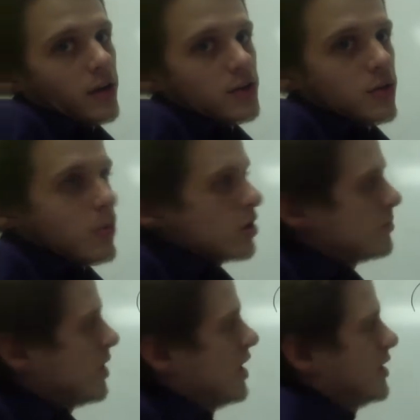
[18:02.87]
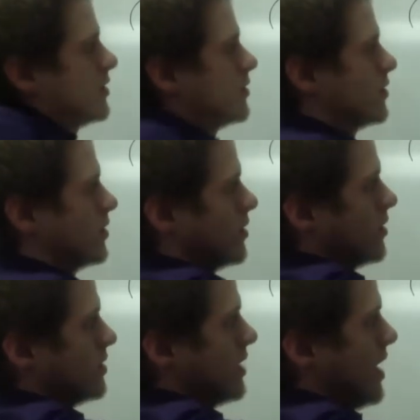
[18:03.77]
So multiplying the
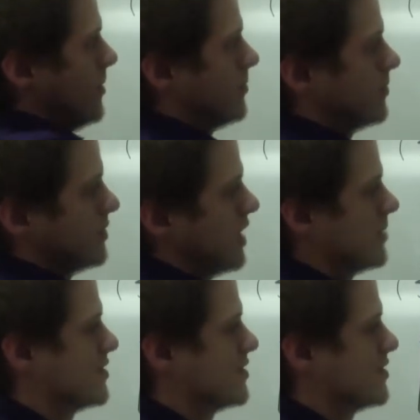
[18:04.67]
top times the